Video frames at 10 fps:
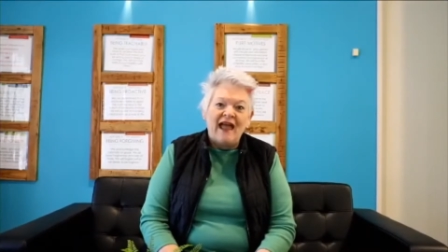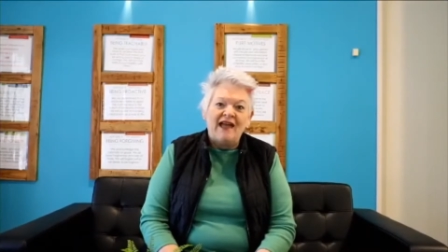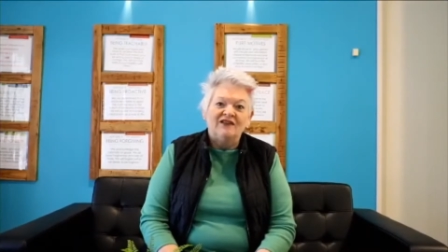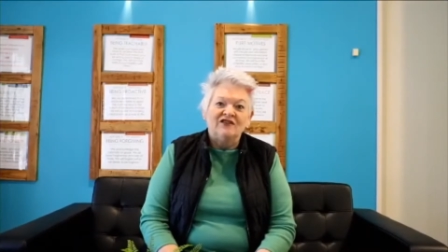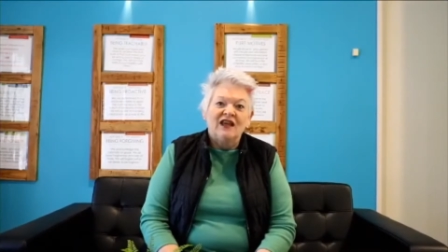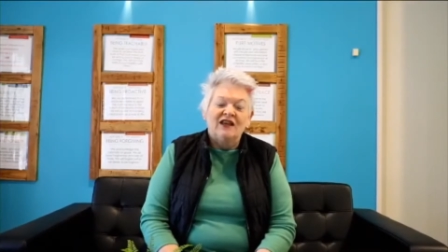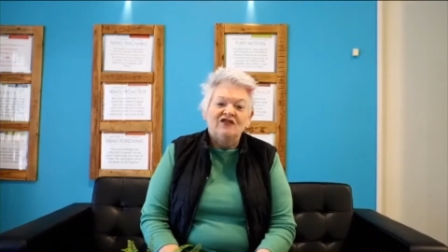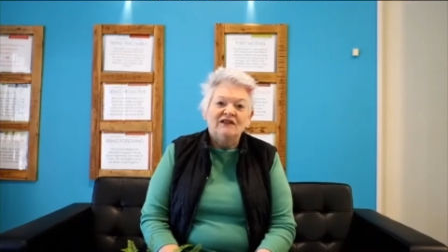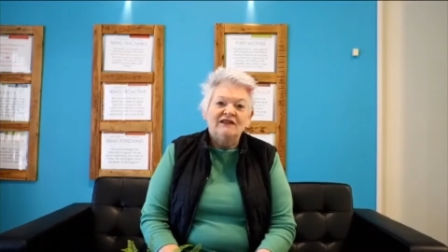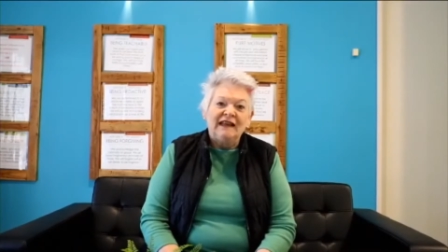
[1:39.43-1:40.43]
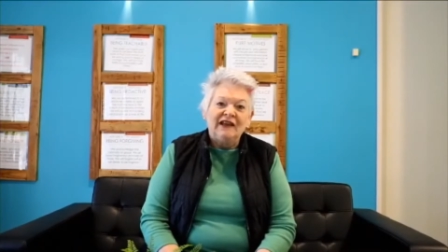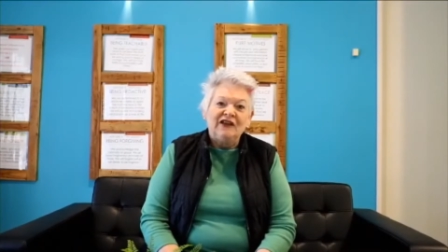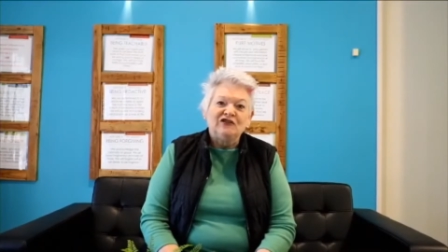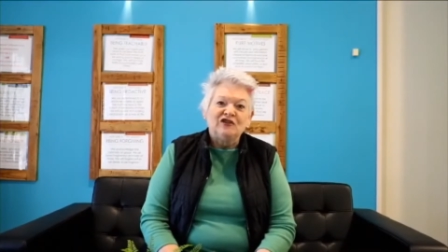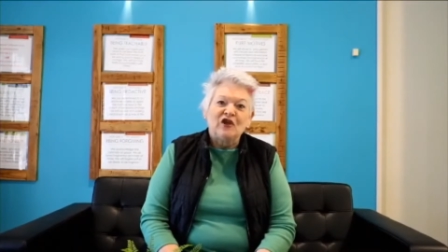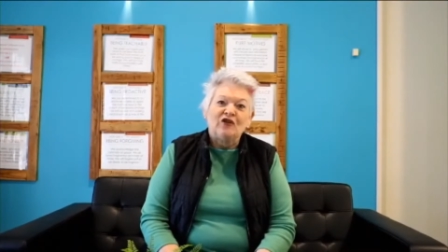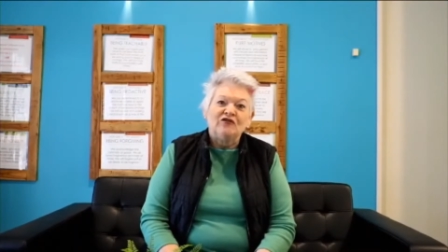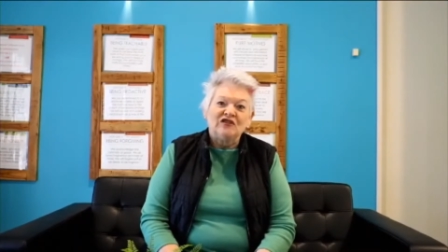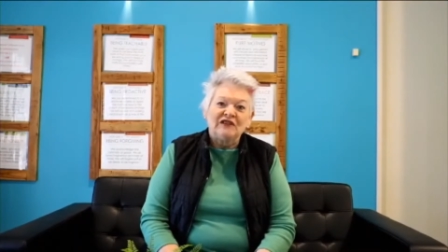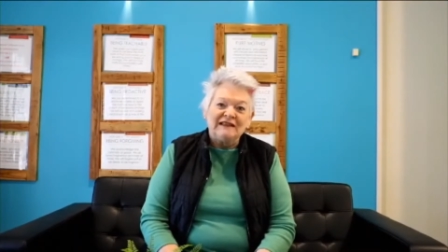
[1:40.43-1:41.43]
and just getting to
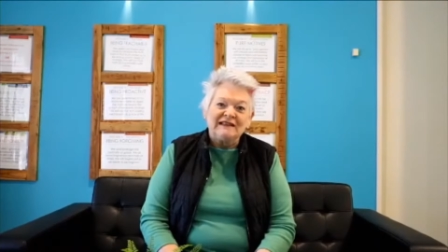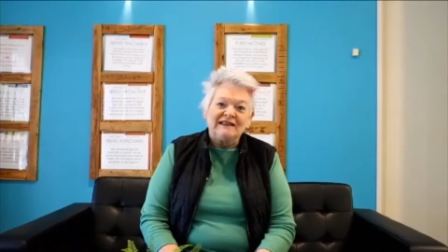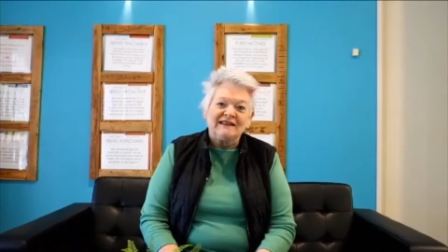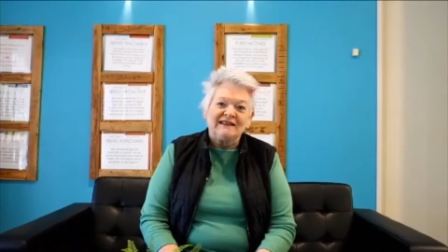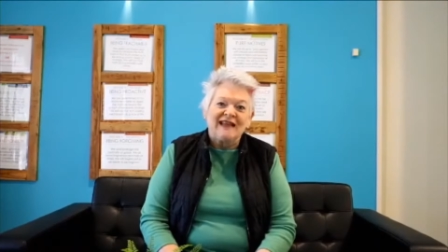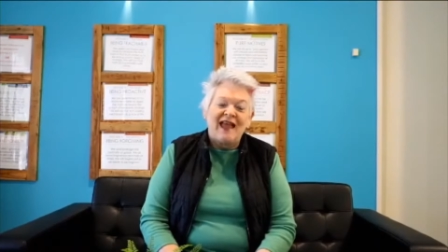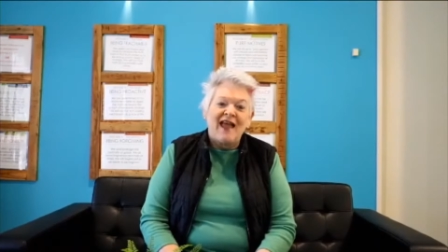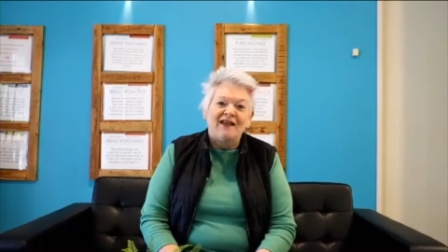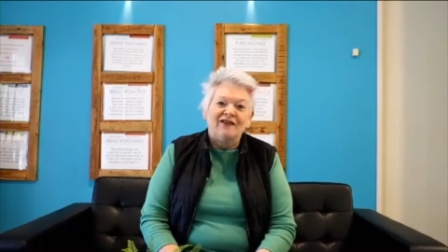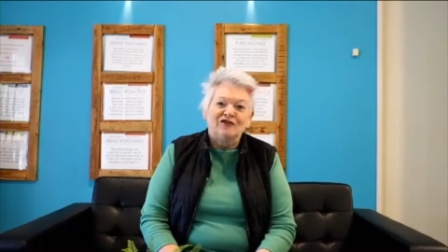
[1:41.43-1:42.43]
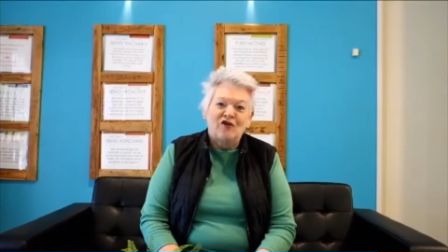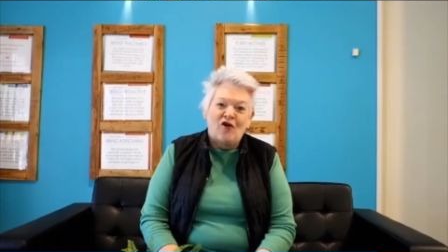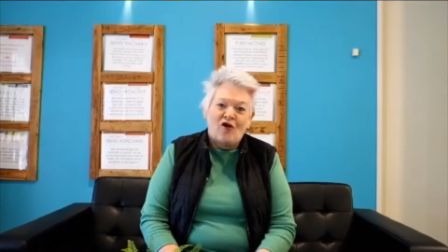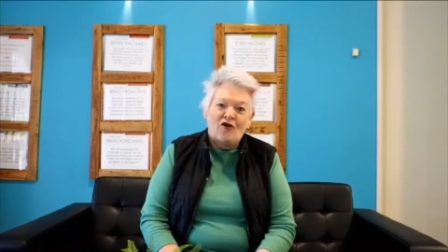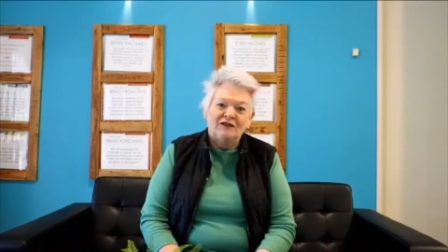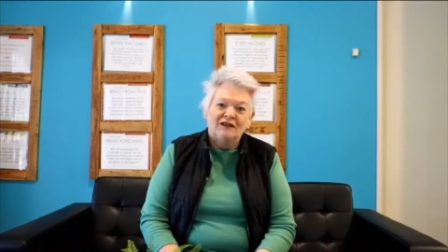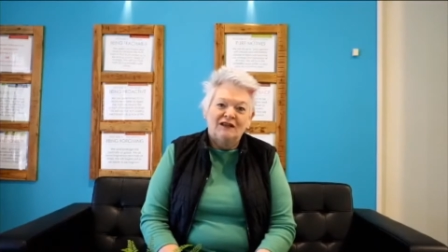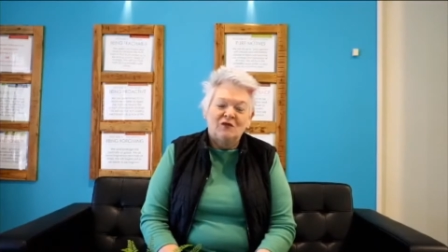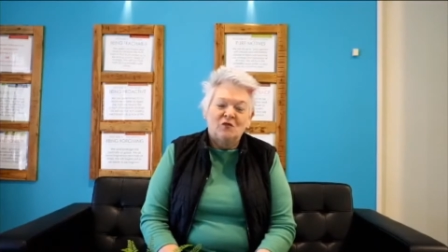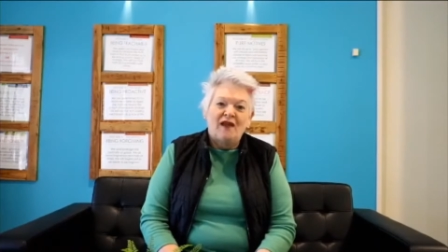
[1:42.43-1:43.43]
know Jesus and God
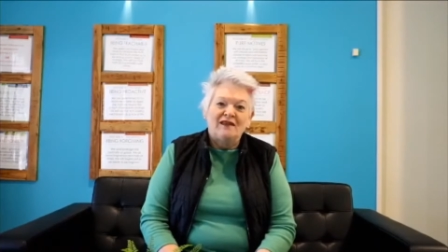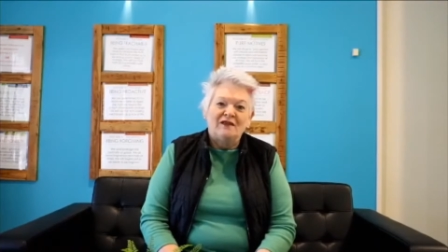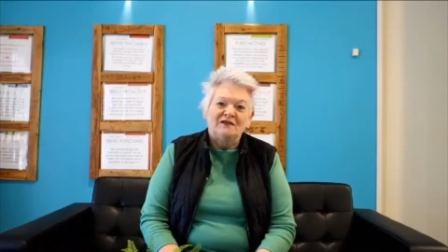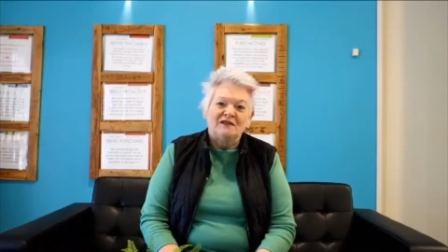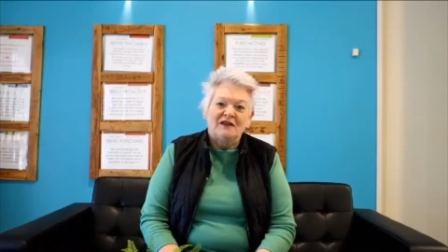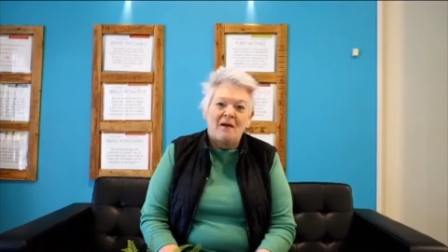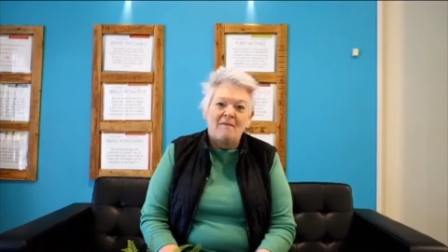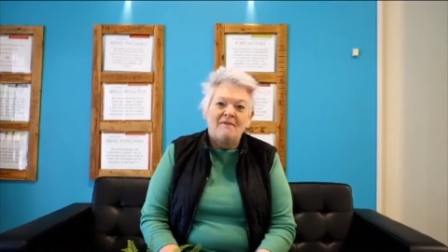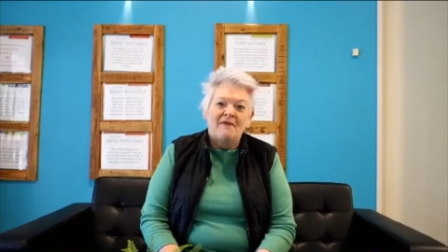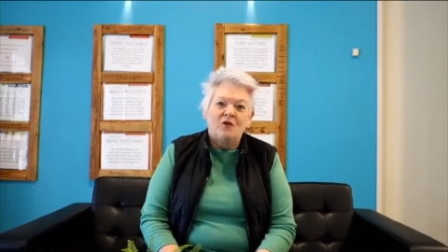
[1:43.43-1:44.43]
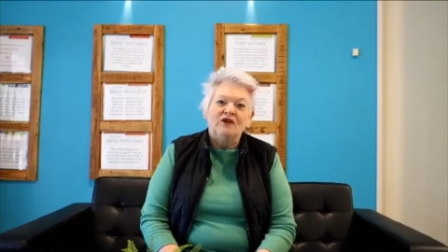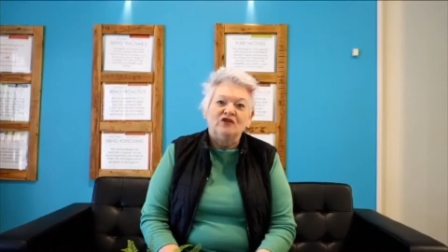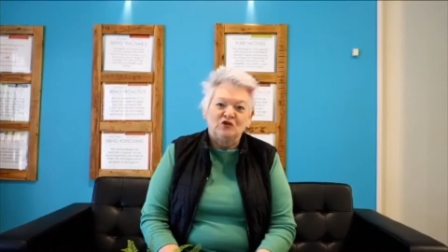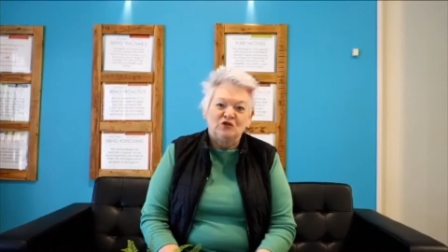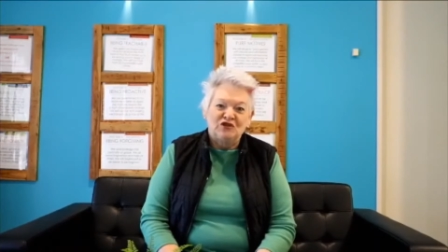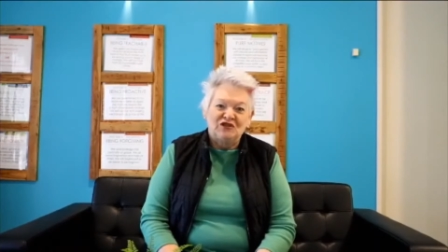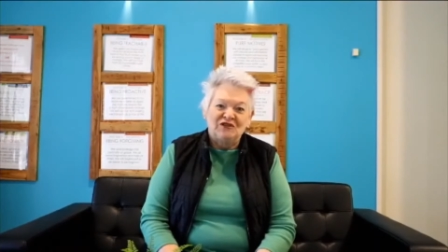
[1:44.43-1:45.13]
the way that um, we should